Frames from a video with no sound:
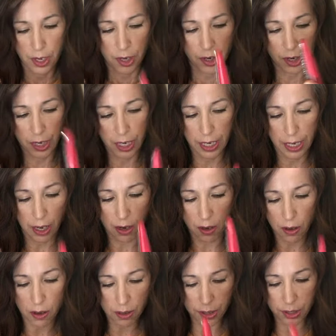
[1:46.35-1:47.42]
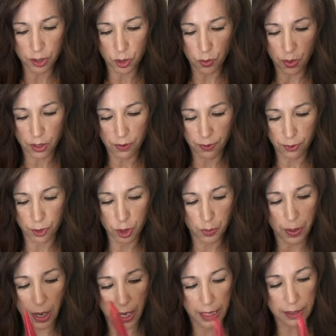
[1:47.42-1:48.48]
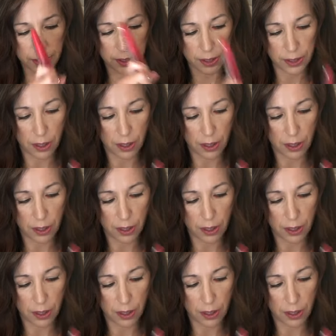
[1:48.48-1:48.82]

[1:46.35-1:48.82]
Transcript: You're gonna get all this wonderful spice,